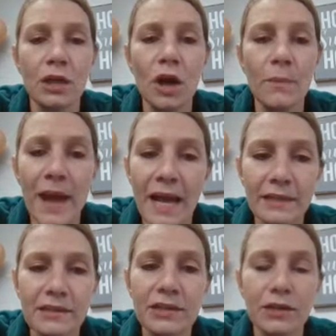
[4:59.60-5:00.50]
Go
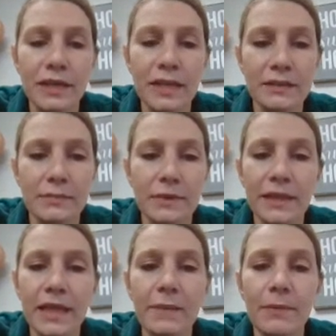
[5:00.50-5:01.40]
back to your kingdom
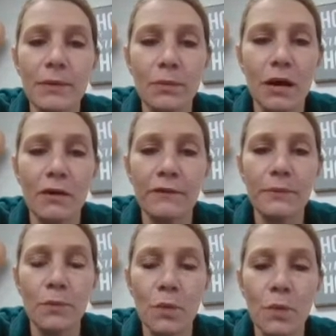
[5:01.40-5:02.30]
and keep it well
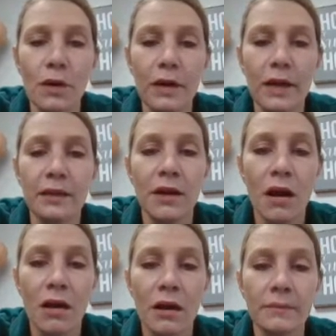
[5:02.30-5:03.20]
from war and
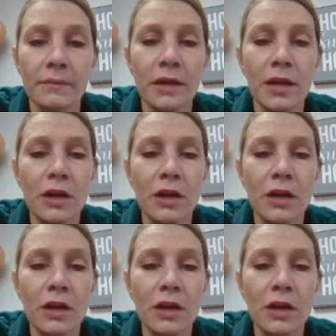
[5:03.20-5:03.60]
harm.